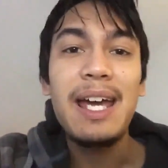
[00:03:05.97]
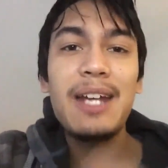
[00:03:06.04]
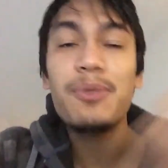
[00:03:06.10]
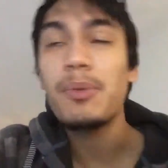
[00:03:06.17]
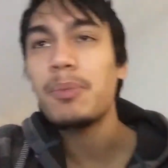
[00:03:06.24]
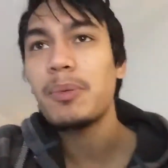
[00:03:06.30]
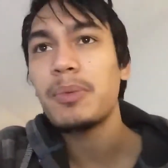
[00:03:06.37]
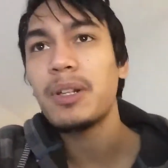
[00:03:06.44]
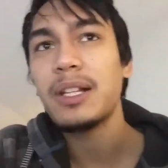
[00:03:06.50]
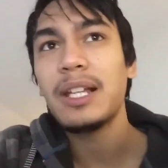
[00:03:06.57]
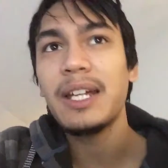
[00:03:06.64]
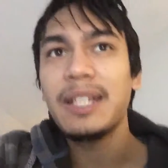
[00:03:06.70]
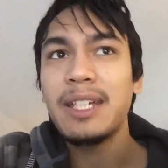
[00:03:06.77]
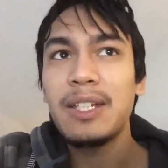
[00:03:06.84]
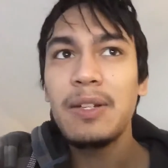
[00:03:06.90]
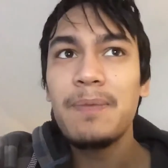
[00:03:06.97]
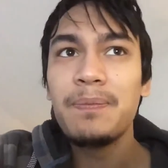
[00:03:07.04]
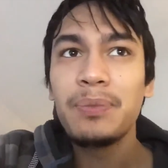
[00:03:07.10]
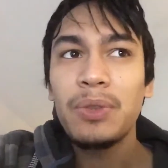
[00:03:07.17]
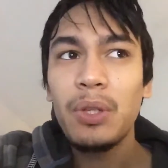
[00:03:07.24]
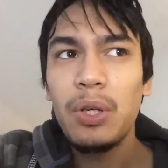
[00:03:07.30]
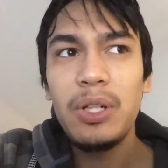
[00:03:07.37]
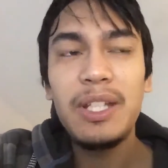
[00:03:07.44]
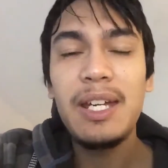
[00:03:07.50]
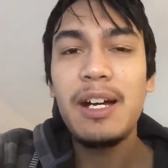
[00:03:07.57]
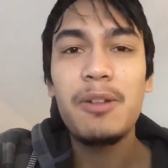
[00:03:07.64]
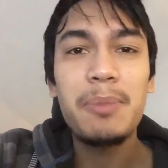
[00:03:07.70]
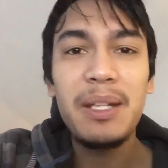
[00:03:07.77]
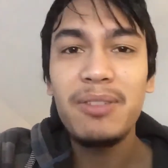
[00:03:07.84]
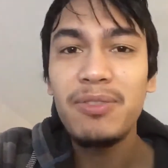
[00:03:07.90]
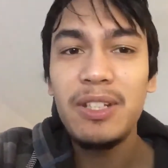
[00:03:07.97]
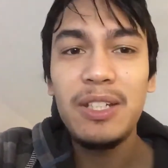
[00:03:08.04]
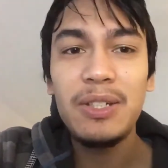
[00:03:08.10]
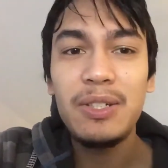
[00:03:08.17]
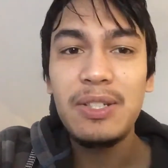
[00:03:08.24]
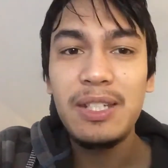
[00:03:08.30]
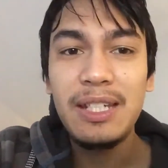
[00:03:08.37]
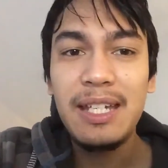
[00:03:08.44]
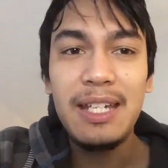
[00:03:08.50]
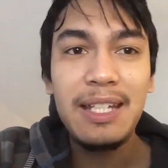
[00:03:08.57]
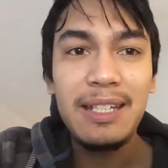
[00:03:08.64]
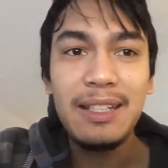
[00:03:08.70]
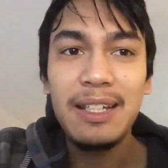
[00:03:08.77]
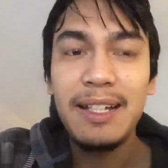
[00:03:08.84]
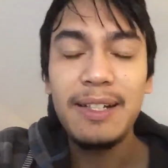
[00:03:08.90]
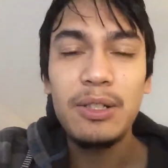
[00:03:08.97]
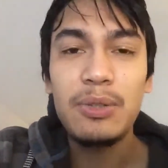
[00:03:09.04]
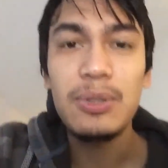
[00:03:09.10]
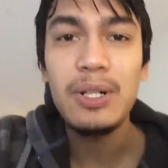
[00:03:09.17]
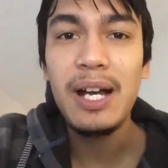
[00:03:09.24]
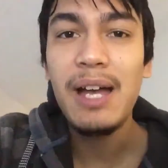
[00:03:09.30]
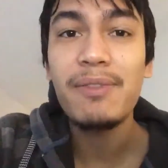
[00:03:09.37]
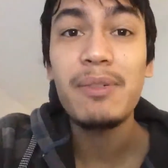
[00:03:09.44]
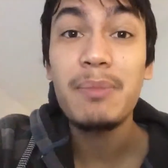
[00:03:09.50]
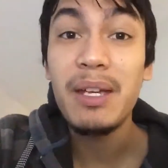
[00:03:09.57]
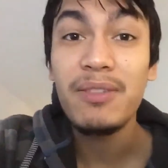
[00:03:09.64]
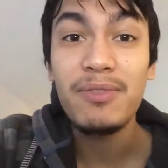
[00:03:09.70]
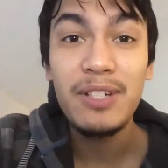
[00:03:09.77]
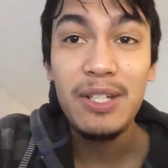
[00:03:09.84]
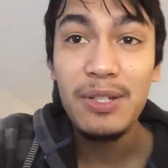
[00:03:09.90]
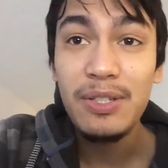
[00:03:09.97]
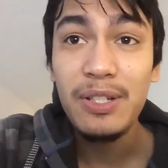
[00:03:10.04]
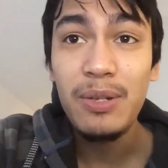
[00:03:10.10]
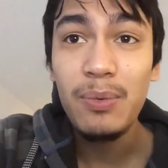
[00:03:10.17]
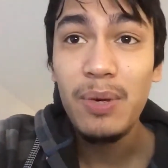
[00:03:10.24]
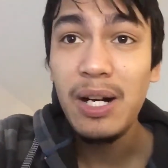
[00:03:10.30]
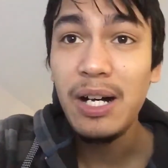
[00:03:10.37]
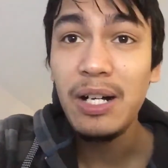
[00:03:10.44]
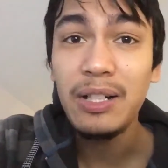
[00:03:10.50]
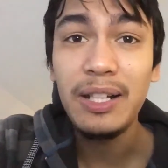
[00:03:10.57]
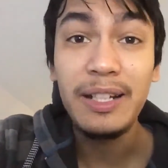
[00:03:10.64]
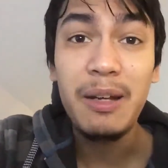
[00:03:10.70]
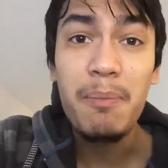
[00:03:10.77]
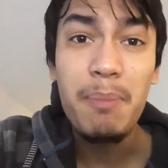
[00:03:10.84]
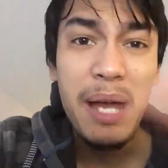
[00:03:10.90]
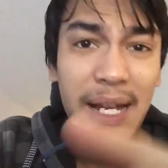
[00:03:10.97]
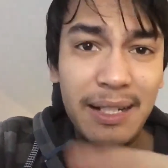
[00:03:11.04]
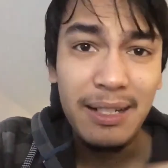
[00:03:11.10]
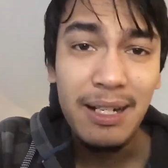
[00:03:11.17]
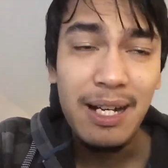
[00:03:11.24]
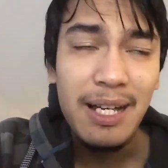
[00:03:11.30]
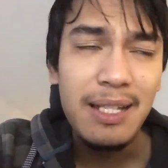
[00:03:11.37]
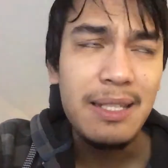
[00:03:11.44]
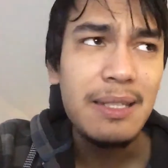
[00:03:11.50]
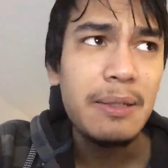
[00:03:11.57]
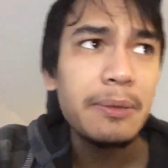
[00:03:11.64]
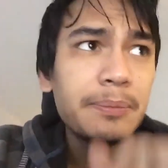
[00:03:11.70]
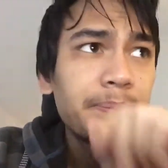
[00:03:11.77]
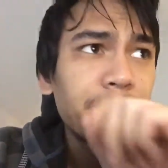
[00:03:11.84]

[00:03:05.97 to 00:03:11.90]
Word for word: I hate it when people are like, oh yeah, I'll make videos again, like or I haven't made videos in a while, like I'm back, guys